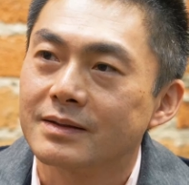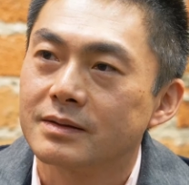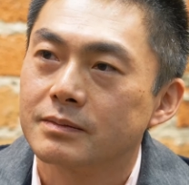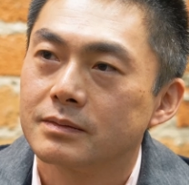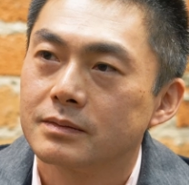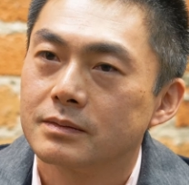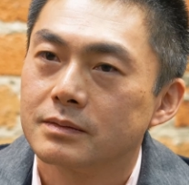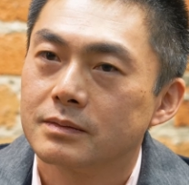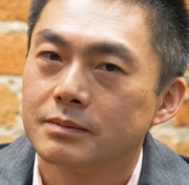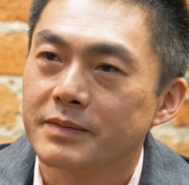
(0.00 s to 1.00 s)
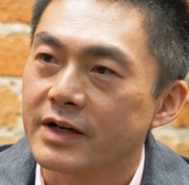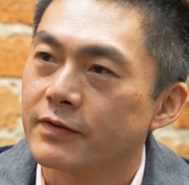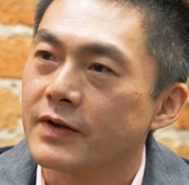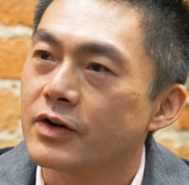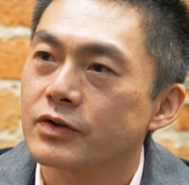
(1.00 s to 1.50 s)
it
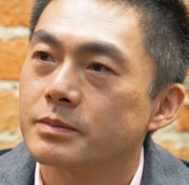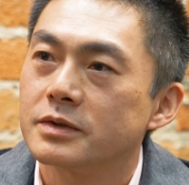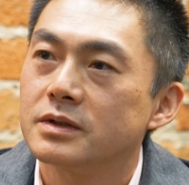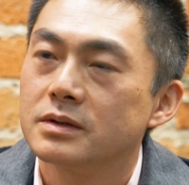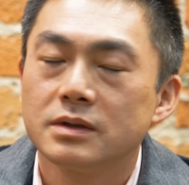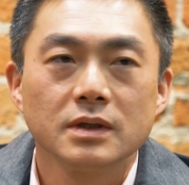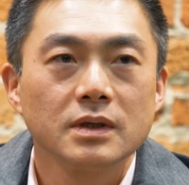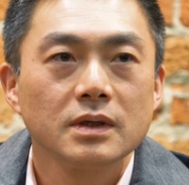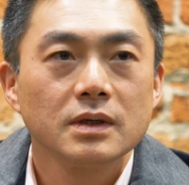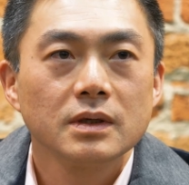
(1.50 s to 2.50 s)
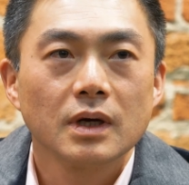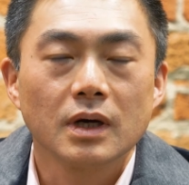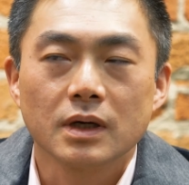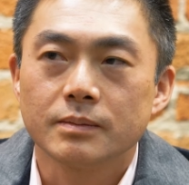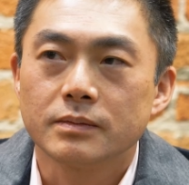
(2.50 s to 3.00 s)
manufacturable.
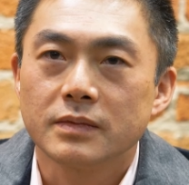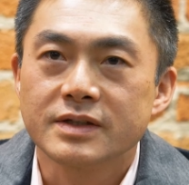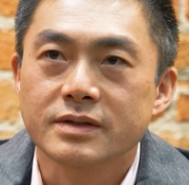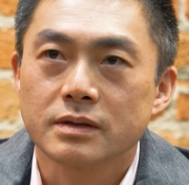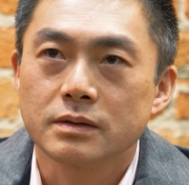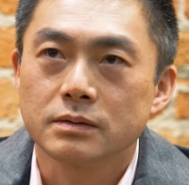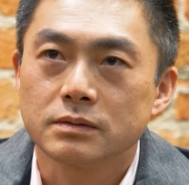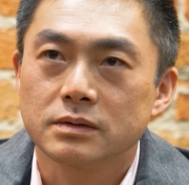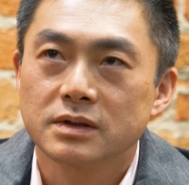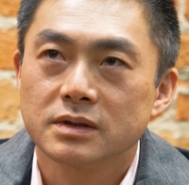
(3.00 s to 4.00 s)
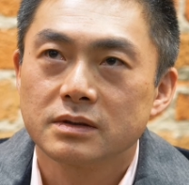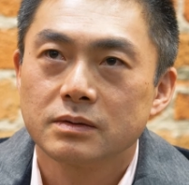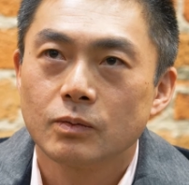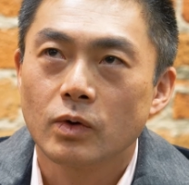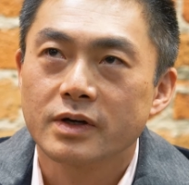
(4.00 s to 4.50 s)
Um, and so
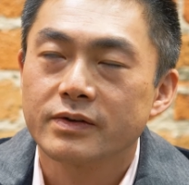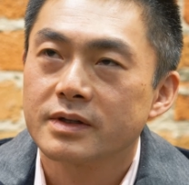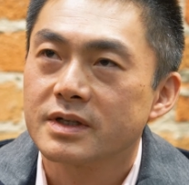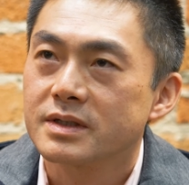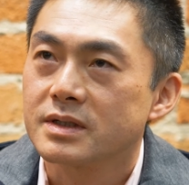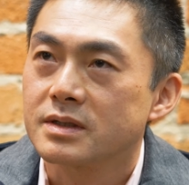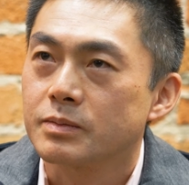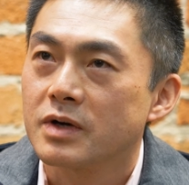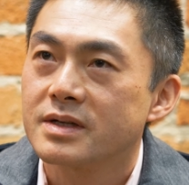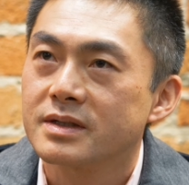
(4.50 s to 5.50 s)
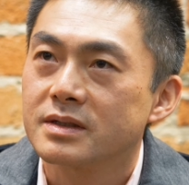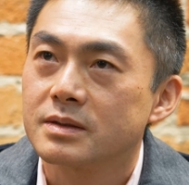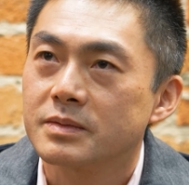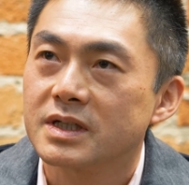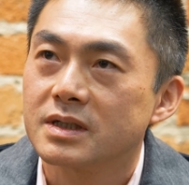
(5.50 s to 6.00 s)
one of the things that's surprising
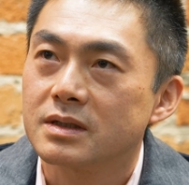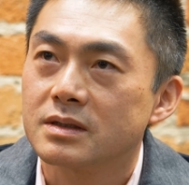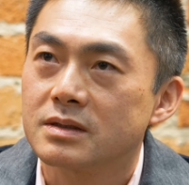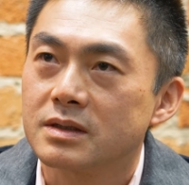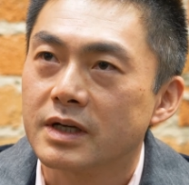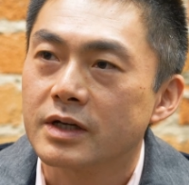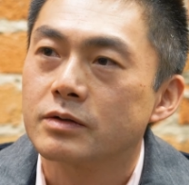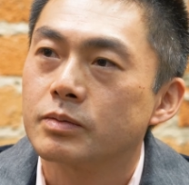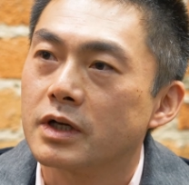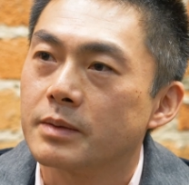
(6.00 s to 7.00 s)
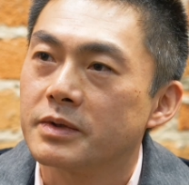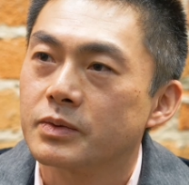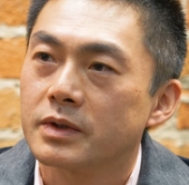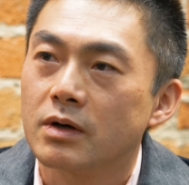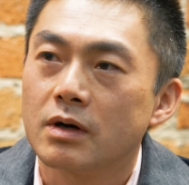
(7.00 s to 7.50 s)
to me is the interplay
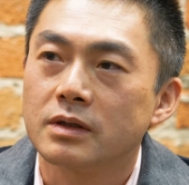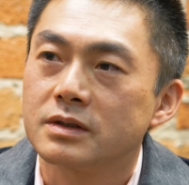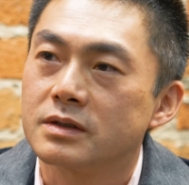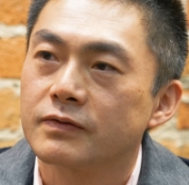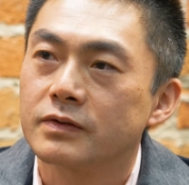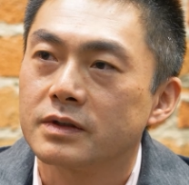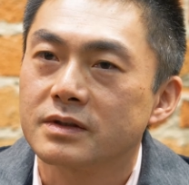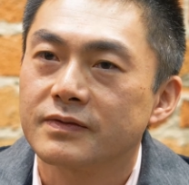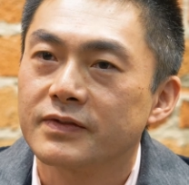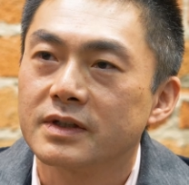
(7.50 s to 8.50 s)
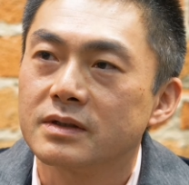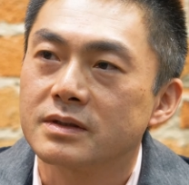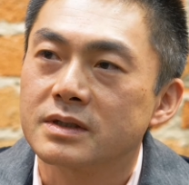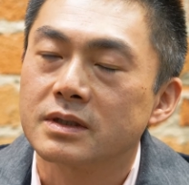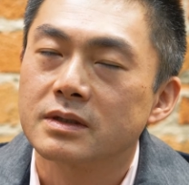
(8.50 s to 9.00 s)
between all the different
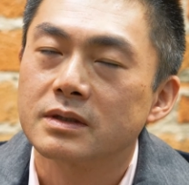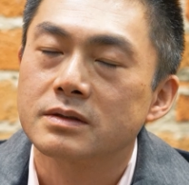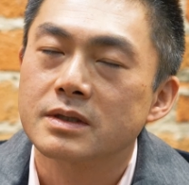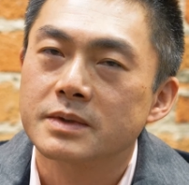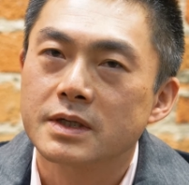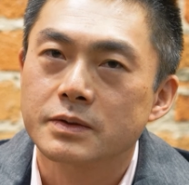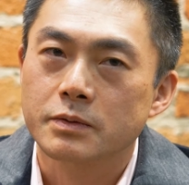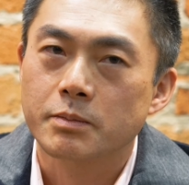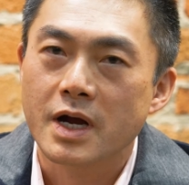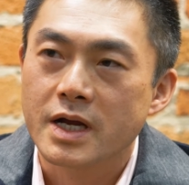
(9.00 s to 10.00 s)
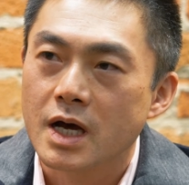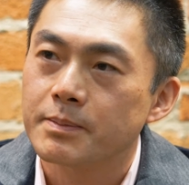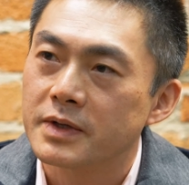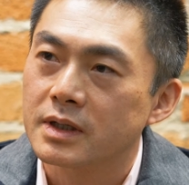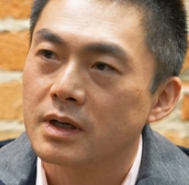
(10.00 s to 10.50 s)
fields. And I think sometimes we're
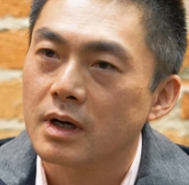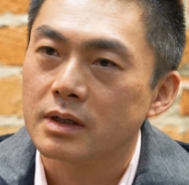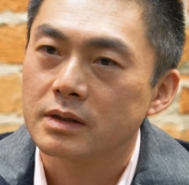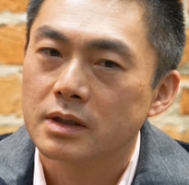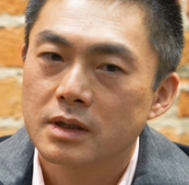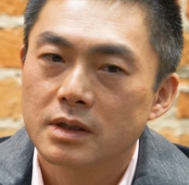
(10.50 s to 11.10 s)
myopic on